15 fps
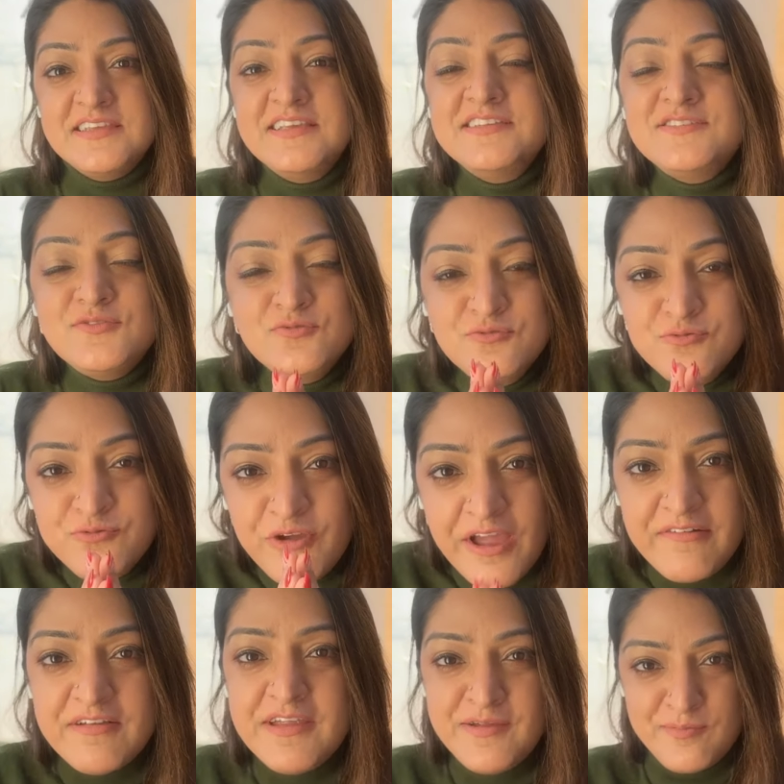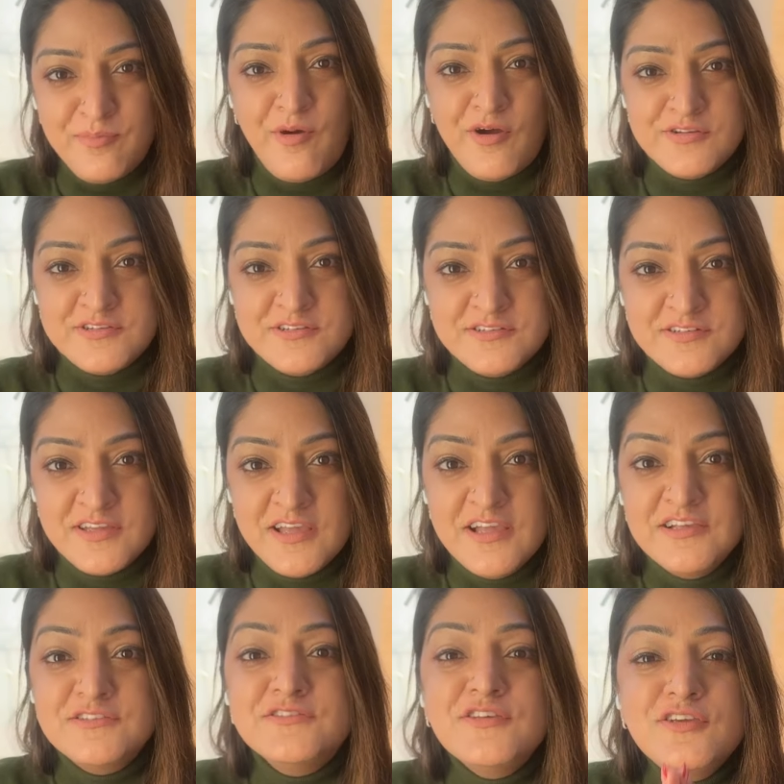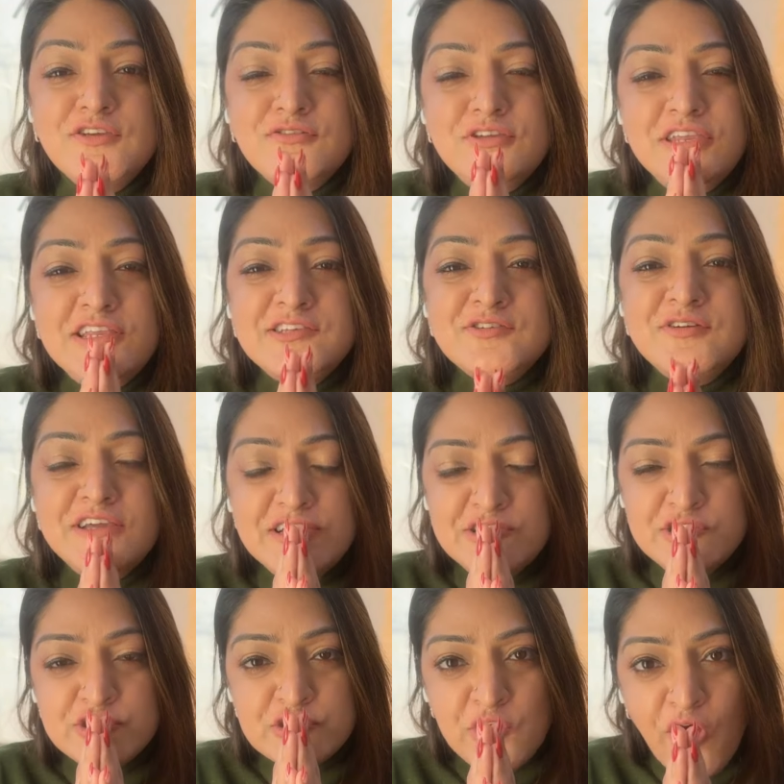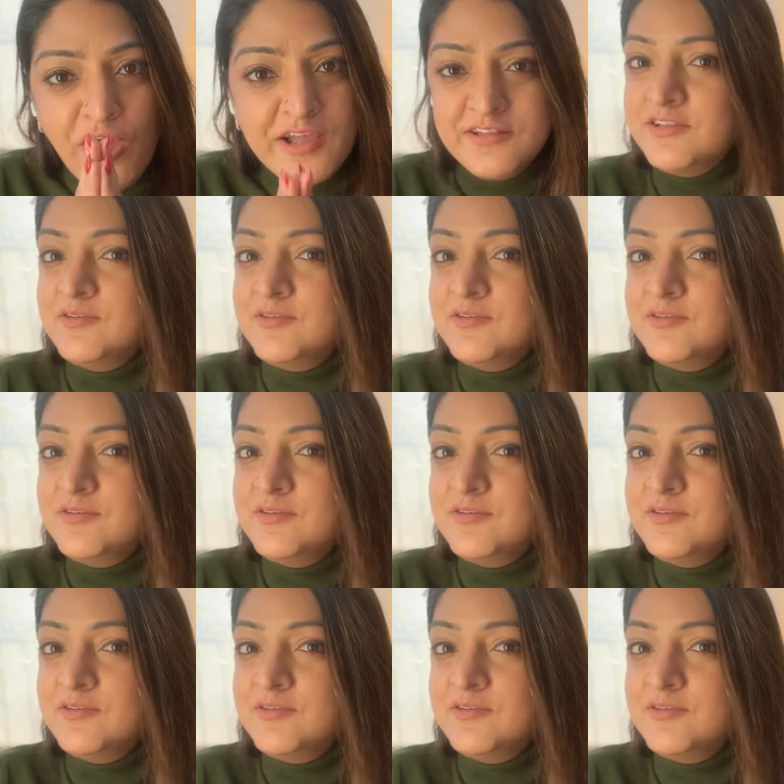is very important. So you need to enjoy